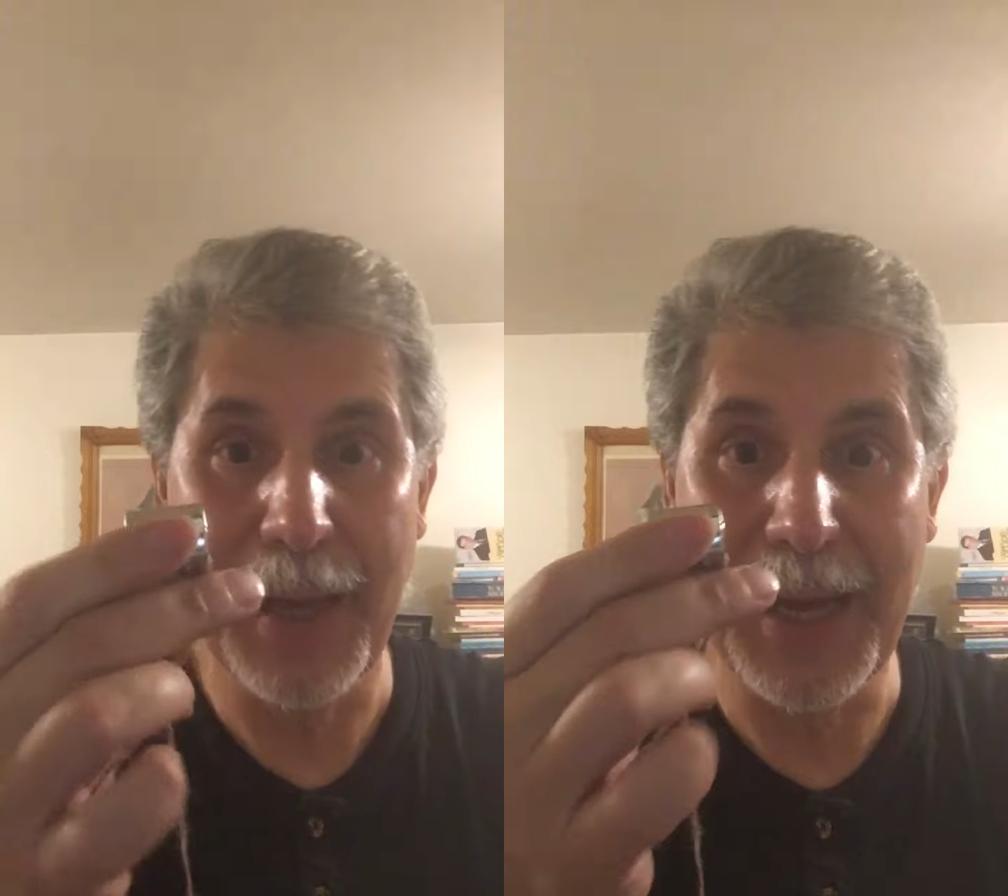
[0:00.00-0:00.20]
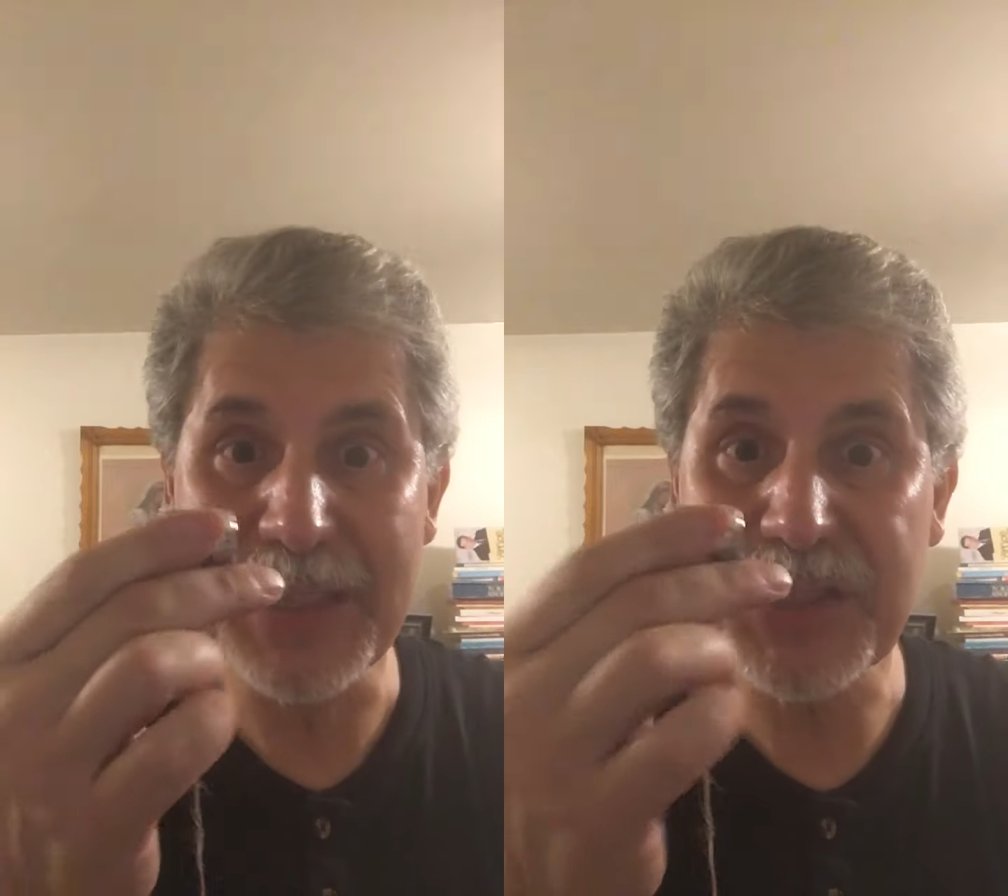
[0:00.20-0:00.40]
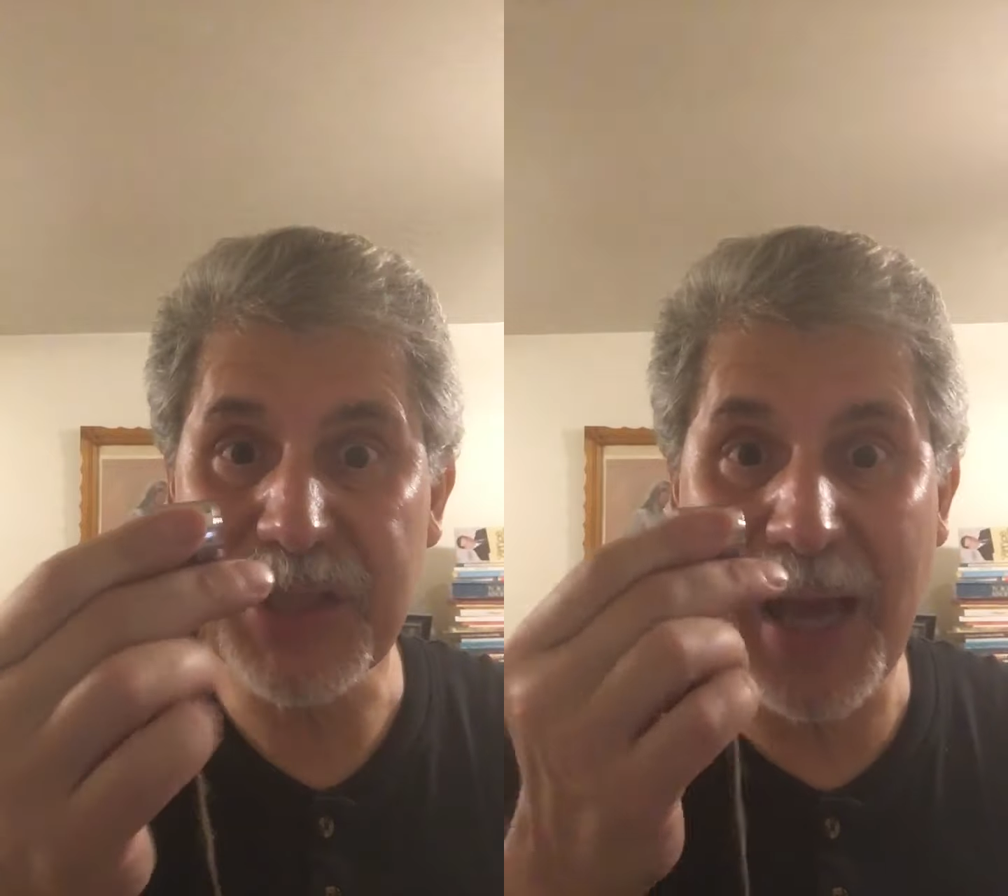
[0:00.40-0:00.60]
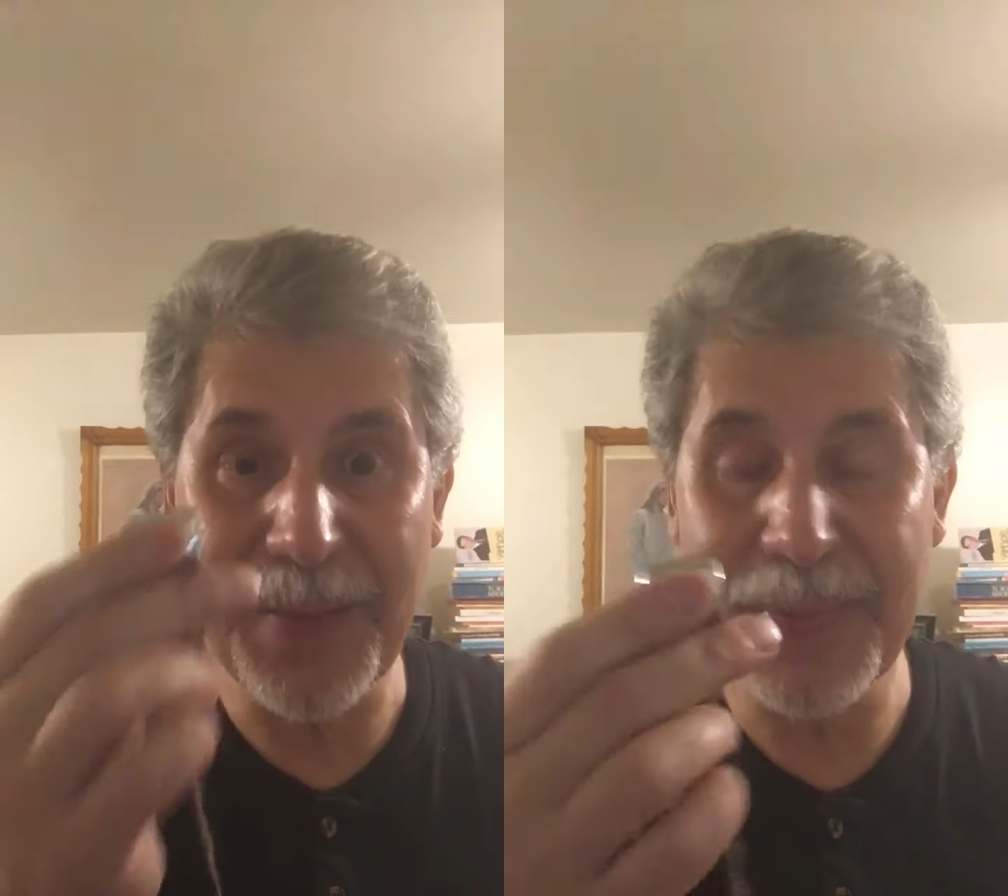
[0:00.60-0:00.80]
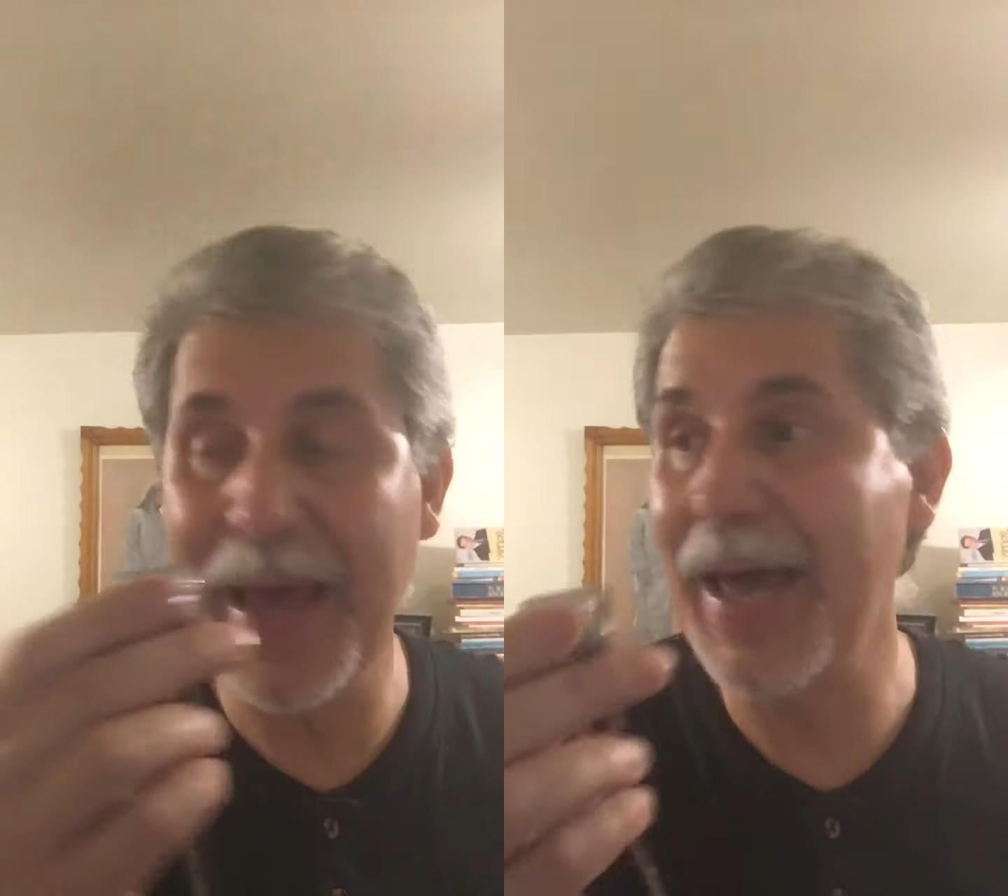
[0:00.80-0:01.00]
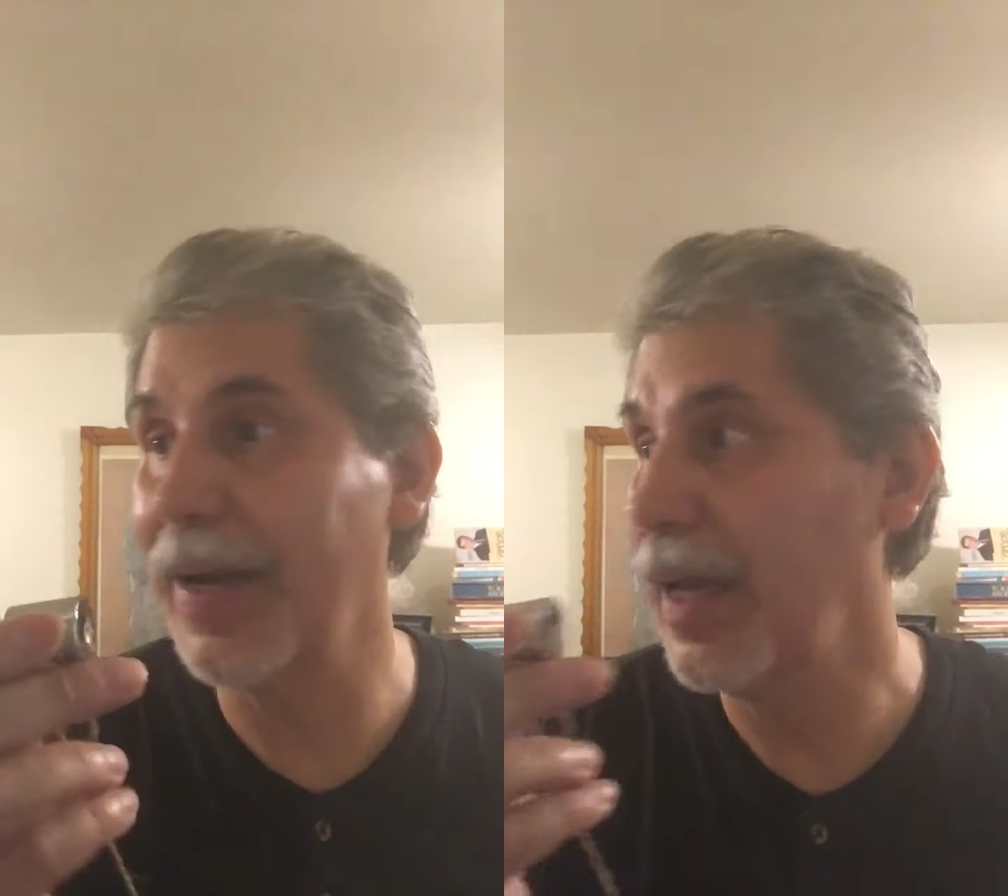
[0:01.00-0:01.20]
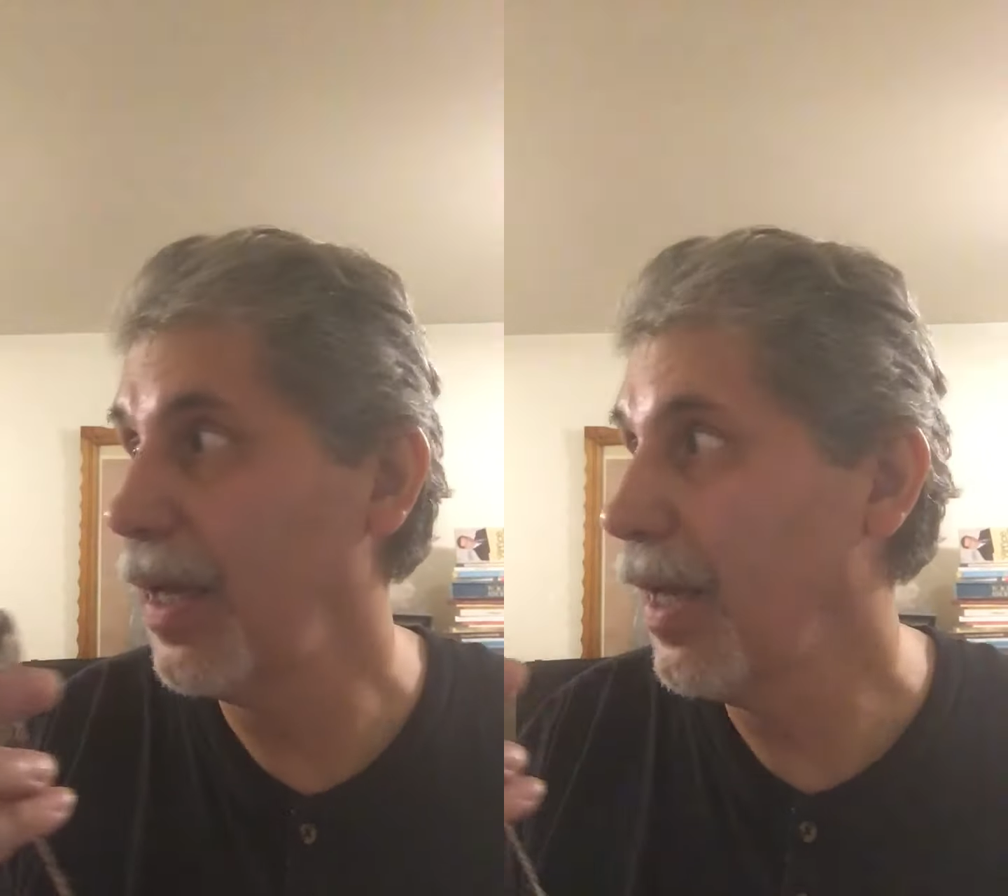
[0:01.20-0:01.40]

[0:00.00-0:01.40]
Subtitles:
I shot that,